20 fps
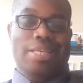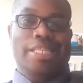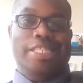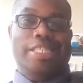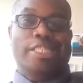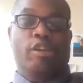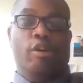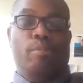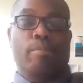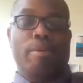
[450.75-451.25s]

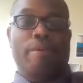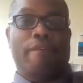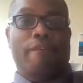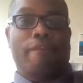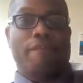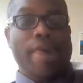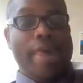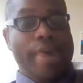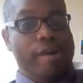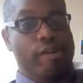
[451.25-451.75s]
is going to be
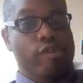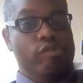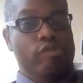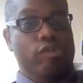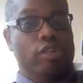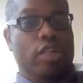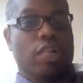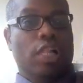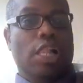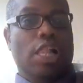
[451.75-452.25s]

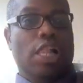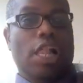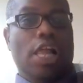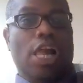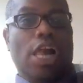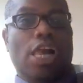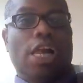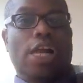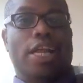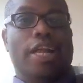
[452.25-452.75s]
fulfilled
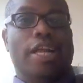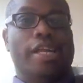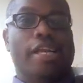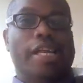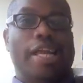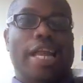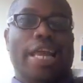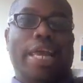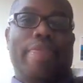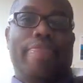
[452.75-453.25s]

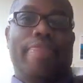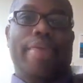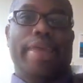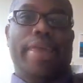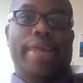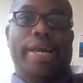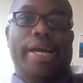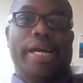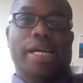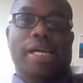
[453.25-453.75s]
in
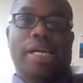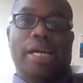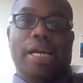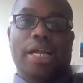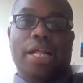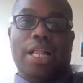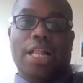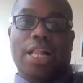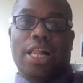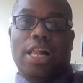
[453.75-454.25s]
the
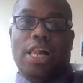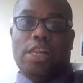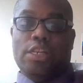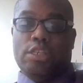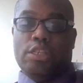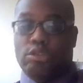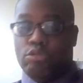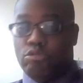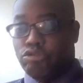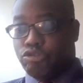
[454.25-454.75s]
uh,
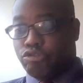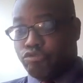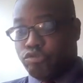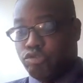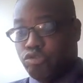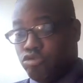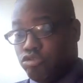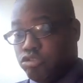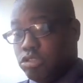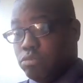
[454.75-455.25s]
New
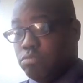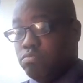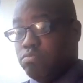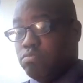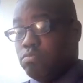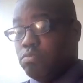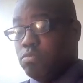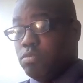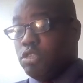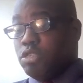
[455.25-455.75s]
Jerusalem,
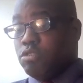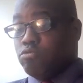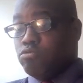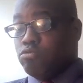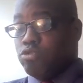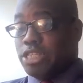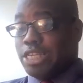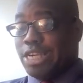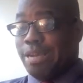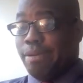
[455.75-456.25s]

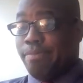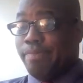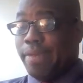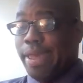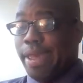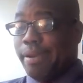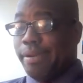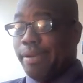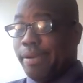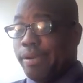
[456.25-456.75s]
which will come
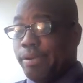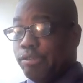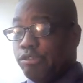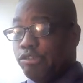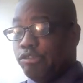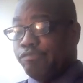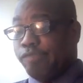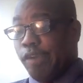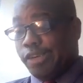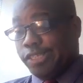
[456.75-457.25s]
down in
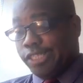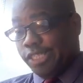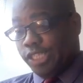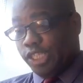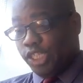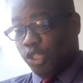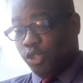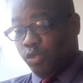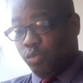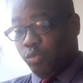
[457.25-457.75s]
those
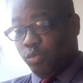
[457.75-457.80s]
verses.